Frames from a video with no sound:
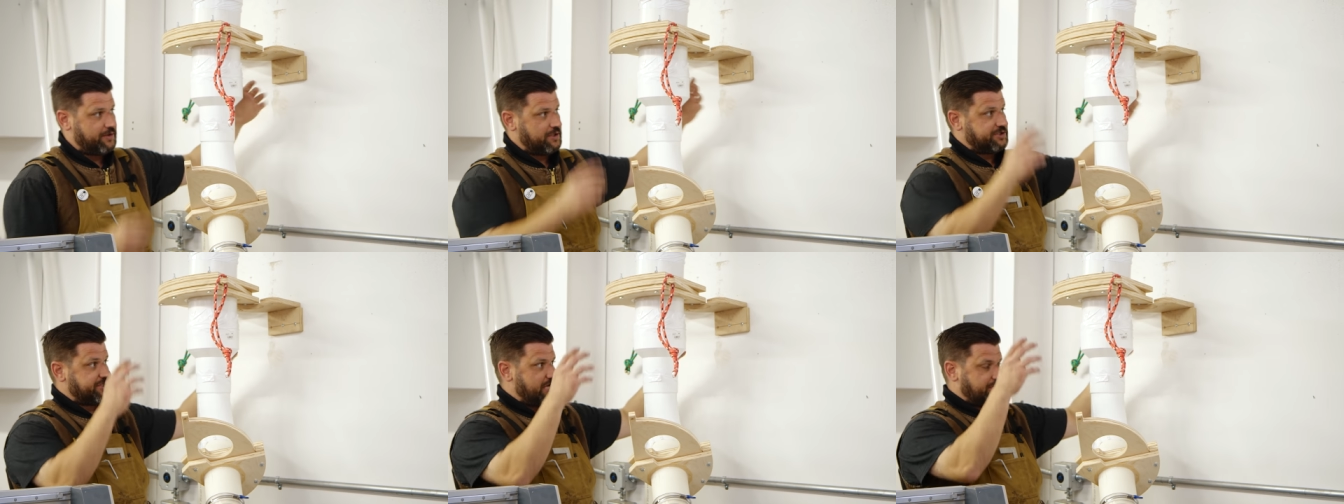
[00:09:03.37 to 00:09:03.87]

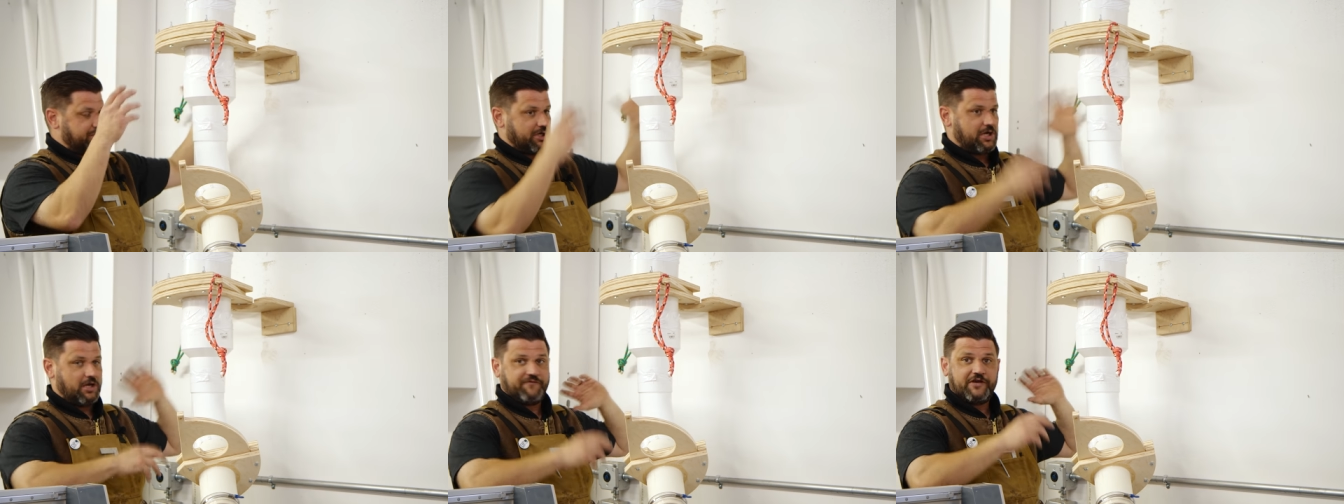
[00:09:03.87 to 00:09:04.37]
This section
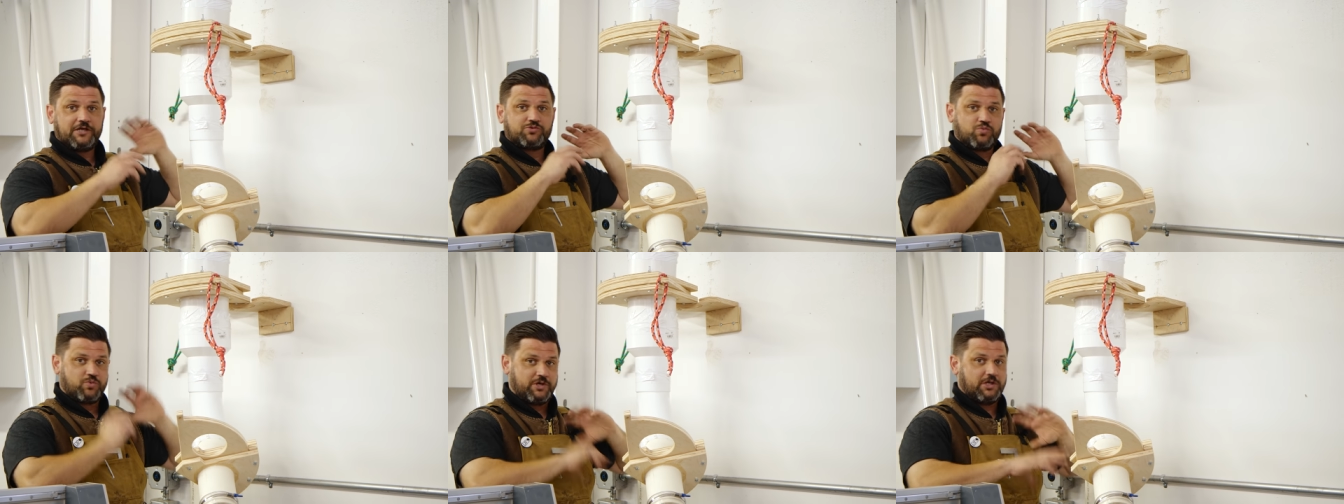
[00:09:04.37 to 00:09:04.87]
kind of gets
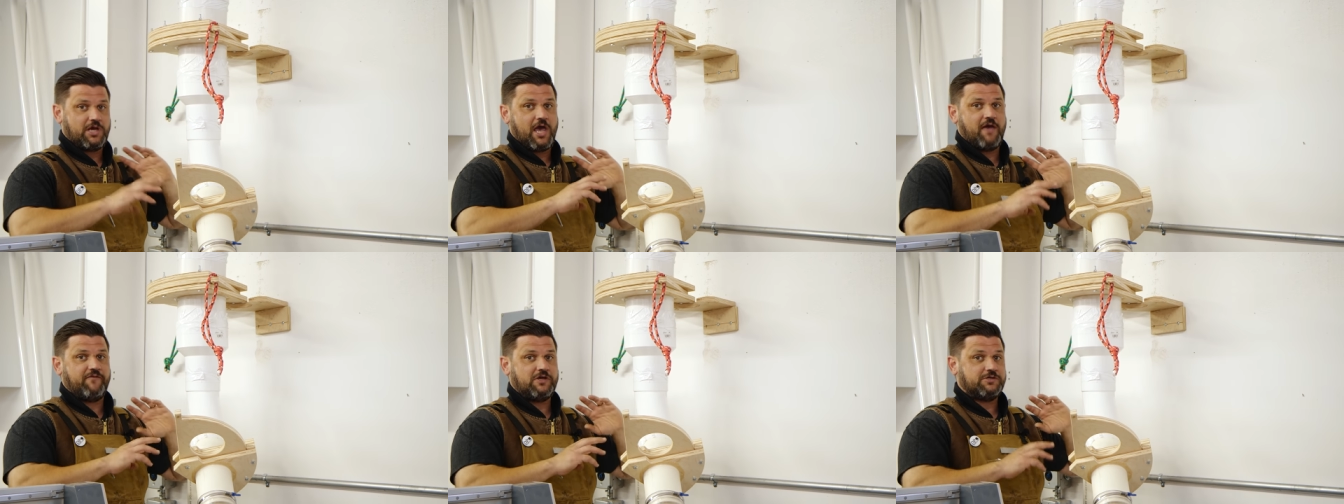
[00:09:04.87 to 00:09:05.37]
really
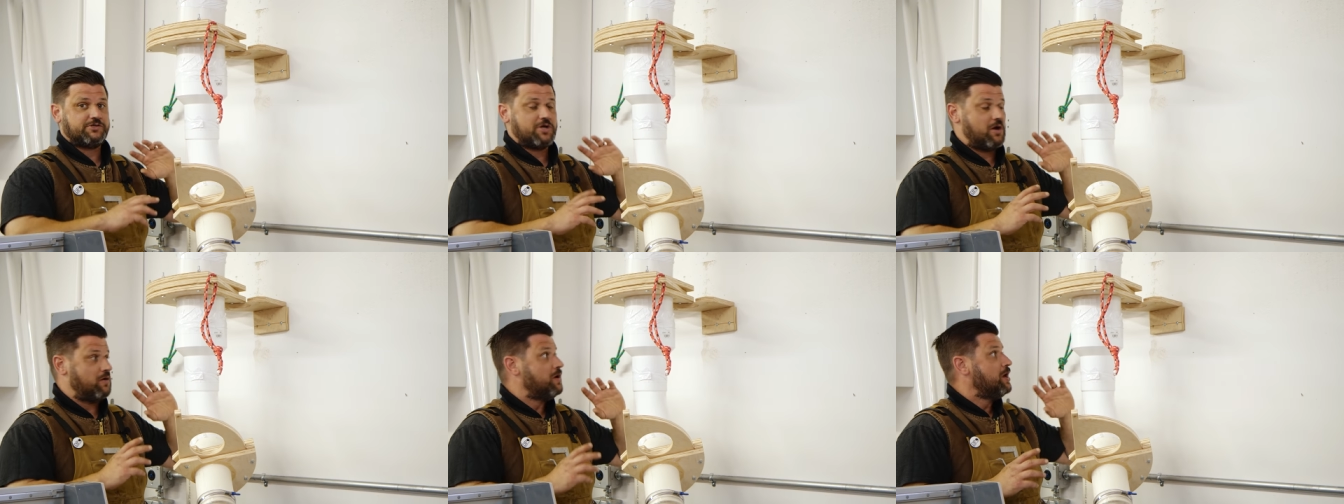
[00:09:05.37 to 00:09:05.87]
heavy,
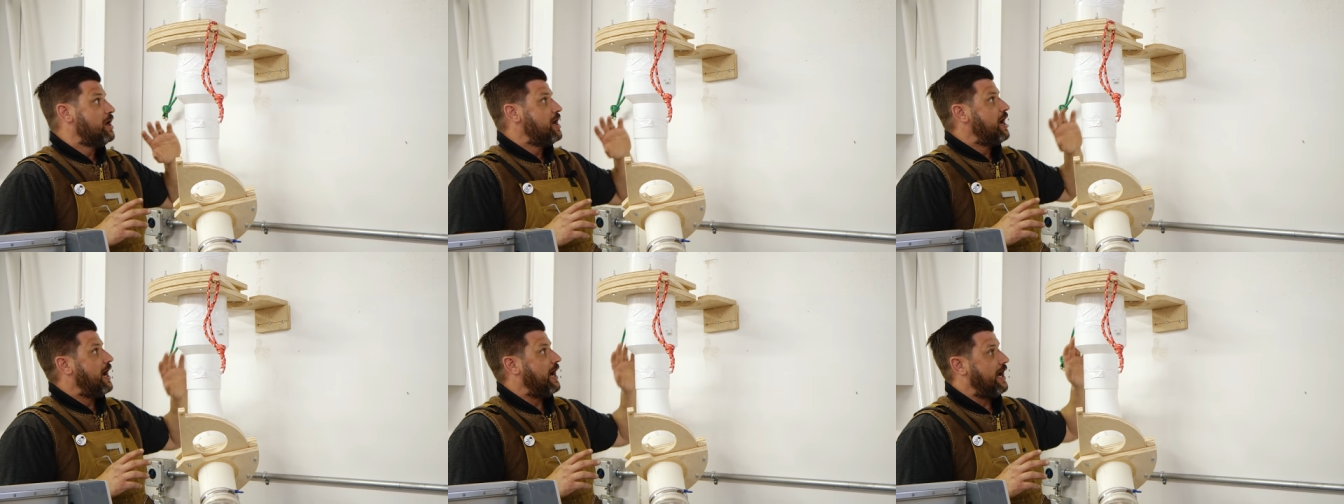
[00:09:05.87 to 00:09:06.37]
so
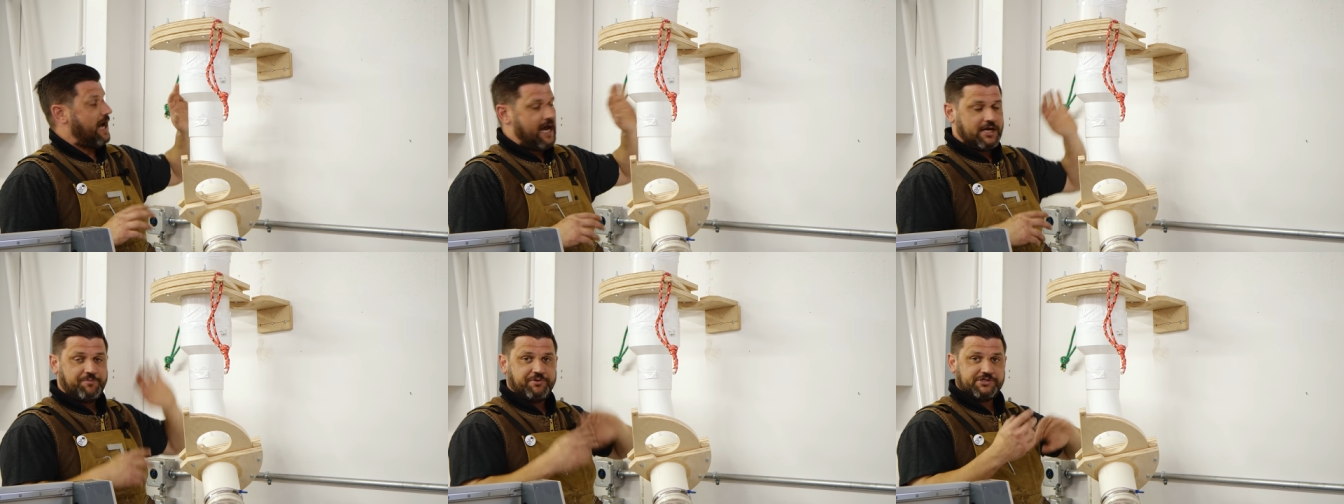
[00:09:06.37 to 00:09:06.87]
uh, I
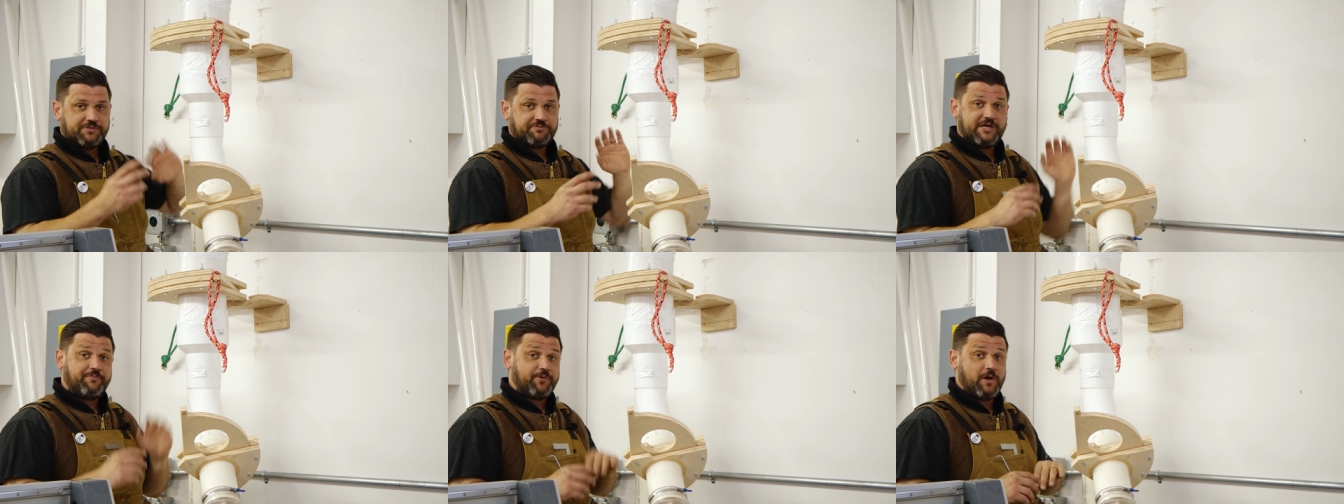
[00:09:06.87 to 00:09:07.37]
had to put some
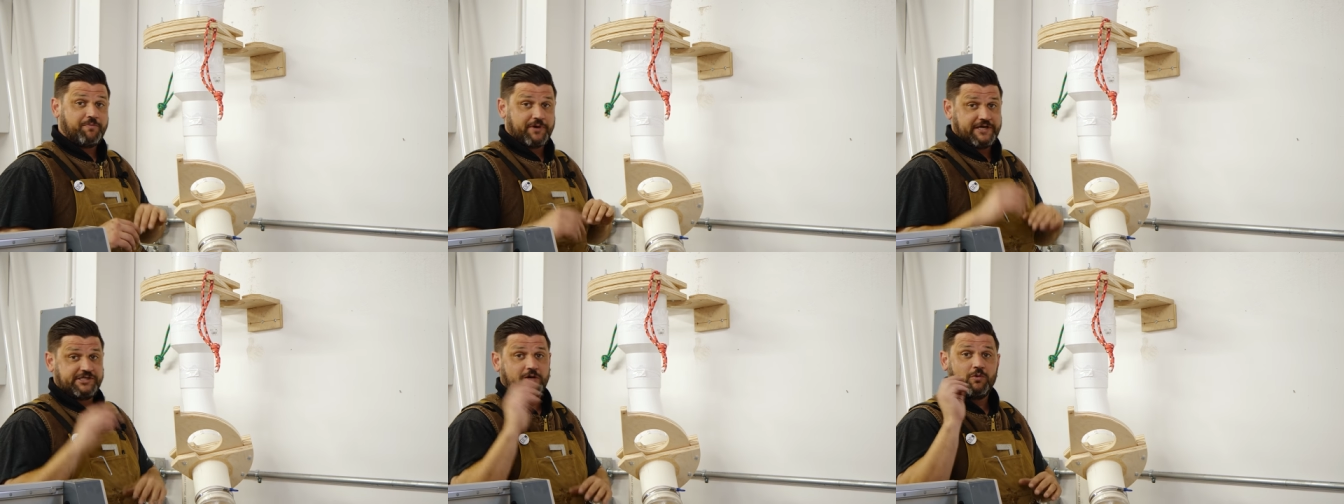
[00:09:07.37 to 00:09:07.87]
temporary
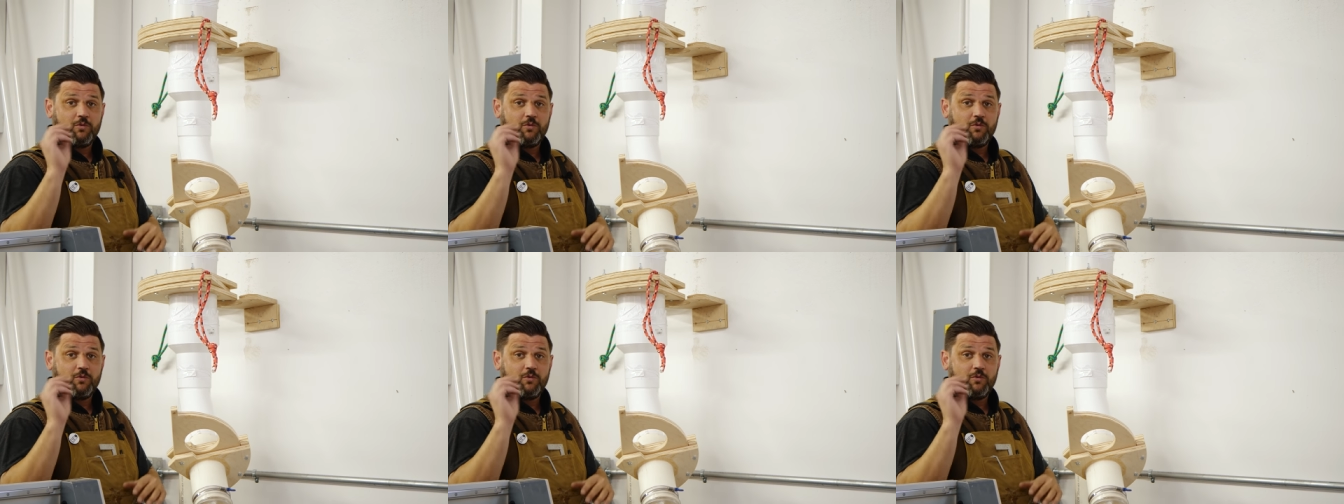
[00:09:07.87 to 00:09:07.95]
bracing.